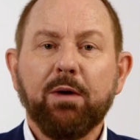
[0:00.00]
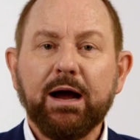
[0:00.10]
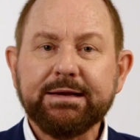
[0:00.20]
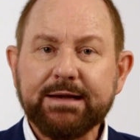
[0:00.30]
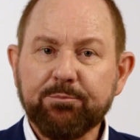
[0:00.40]

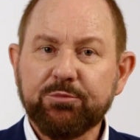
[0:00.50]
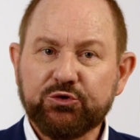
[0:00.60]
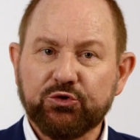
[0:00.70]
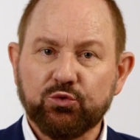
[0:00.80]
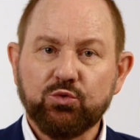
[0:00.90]
My number
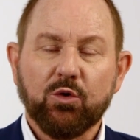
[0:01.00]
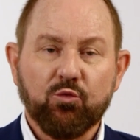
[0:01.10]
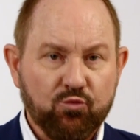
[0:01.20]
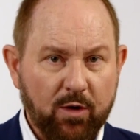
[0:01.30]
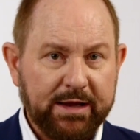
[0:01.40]
two,
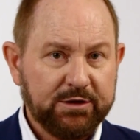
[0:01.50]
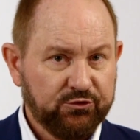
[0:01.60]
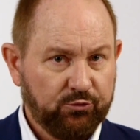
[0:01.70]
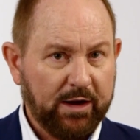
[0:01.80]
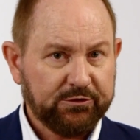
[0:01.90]

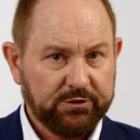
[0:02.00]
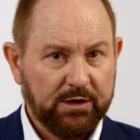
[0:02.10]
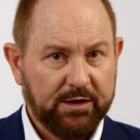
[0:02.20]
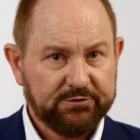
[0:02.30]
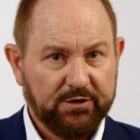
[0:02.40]
range
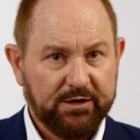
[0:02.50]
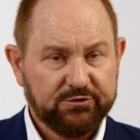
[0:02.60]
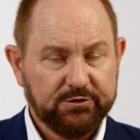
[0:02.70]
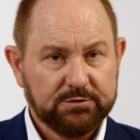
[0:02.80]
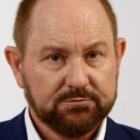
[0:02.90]

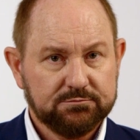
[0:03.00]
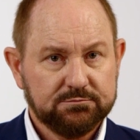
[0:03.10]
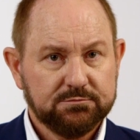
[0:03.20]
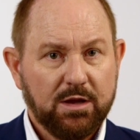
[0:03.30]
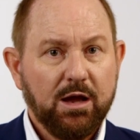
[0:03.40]
rationalization,
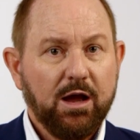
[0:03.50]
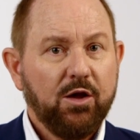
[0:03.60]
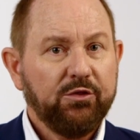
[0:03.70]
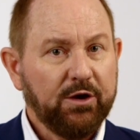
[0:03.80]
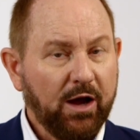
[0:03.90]

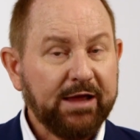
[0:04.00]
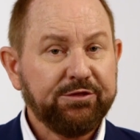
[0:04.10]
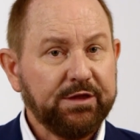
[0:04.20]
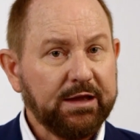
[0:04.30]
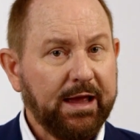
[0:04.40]
that I
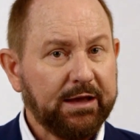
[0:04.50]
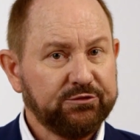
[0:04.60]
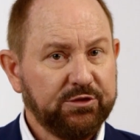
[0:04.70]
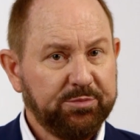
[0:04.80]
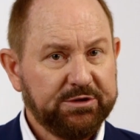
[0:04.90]
think
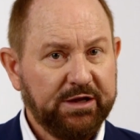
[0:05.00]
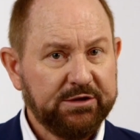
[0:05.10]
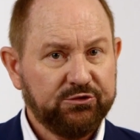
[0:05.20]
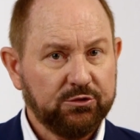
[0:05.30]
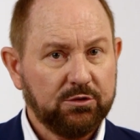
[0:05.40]
has the
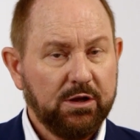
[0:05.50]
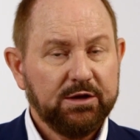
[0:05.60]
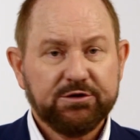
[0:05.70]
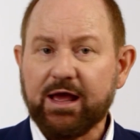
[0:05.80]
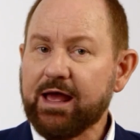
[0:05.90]
potential
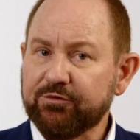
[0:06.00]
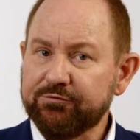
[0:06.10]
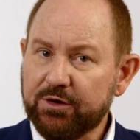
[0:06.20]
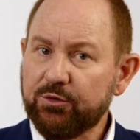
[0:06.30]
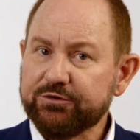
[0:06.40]
to have a
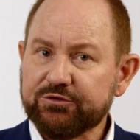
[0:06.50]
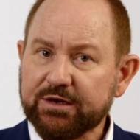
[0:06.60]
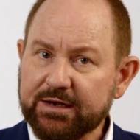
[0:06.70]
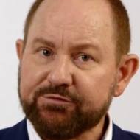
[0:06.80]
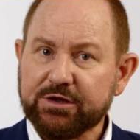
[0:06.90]
very
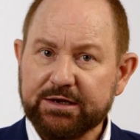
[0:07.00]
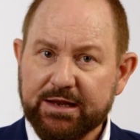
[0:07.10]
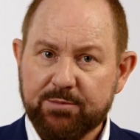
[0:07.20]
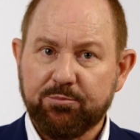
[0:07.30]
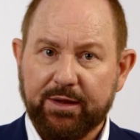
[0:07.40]
significant
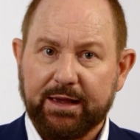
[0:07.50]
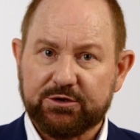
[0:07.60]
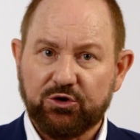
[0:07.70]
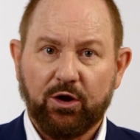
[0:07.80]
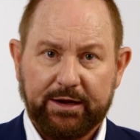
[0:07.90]

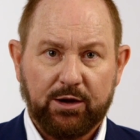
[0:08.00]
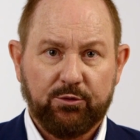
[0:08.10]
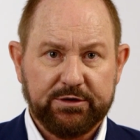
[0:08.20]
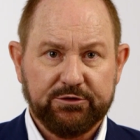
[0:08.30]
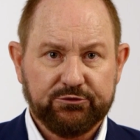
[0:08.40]
impact on
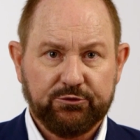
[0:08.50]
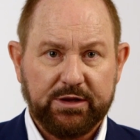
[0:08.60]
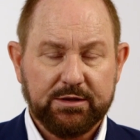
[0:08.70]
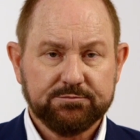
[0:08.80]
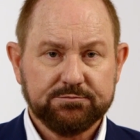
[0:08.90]
our industry.